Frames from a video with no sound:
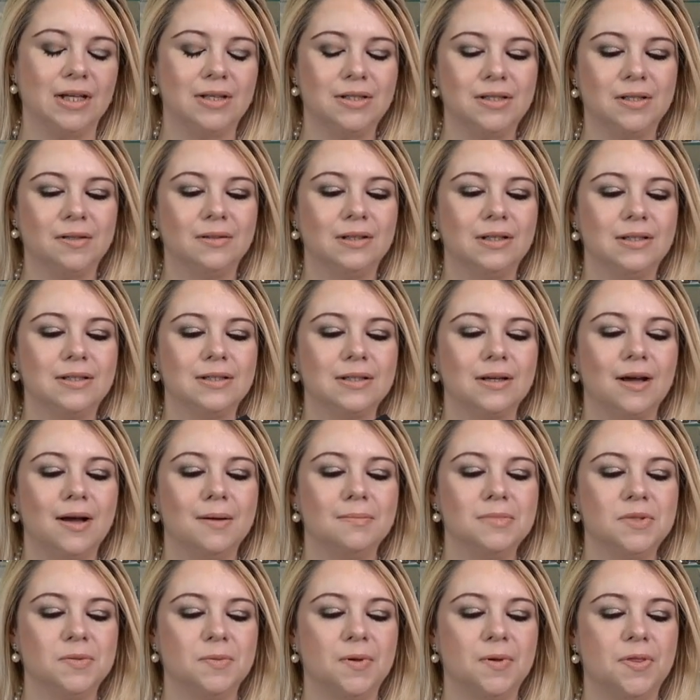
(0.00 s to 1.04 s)
So this
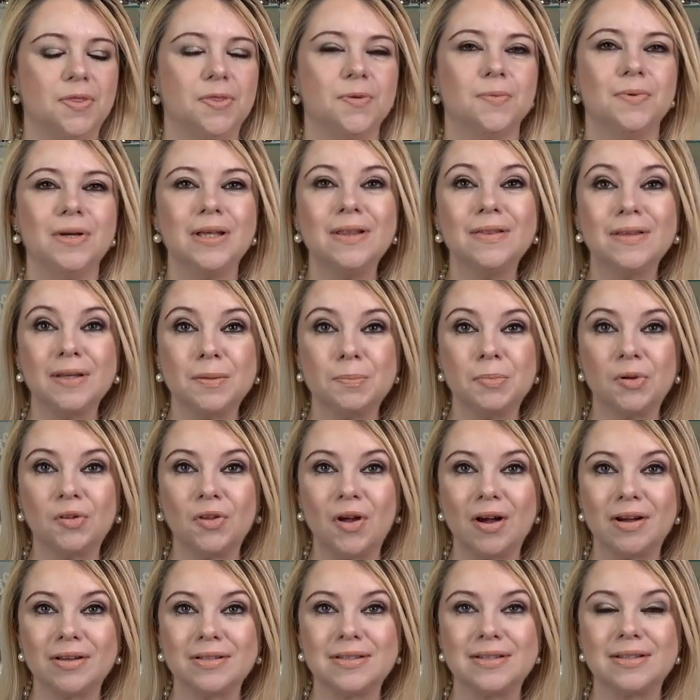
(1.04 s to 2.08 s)
comes with three lip
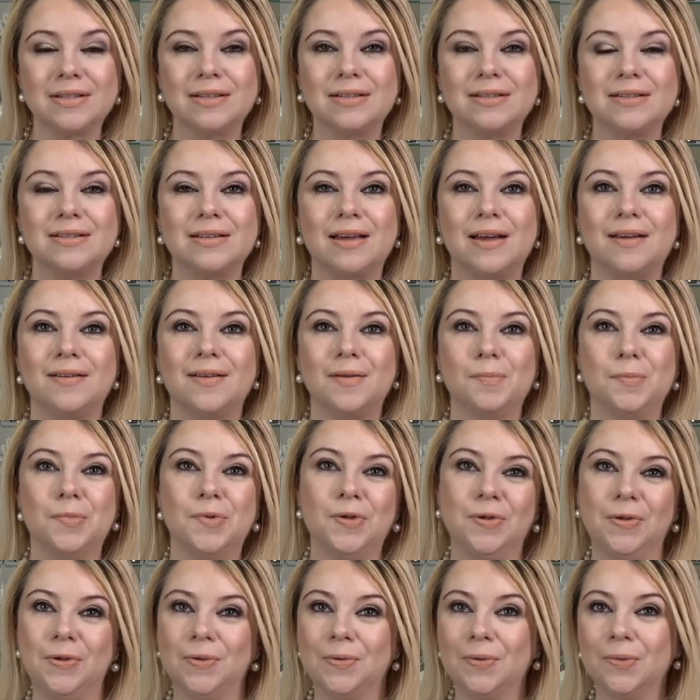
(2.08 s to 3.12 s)
glosses and a
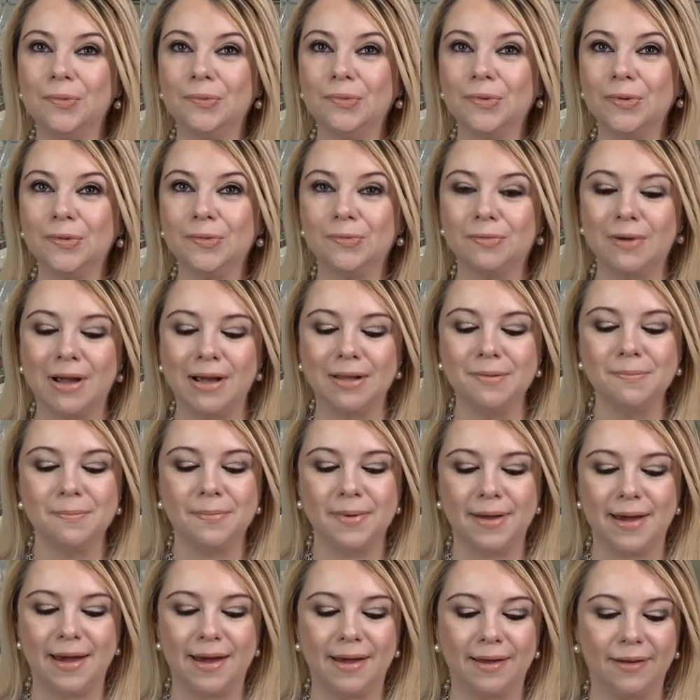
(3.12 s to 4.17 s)
beautiful red
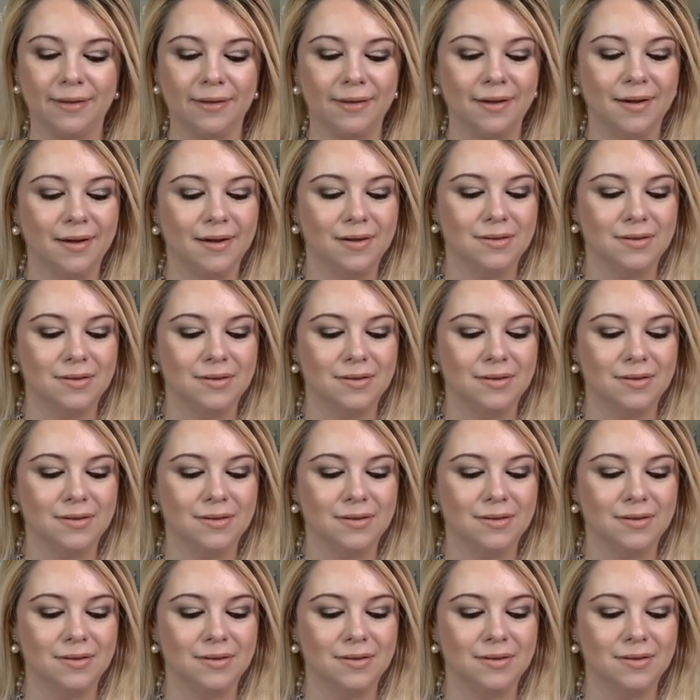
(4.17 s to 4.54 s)
bag.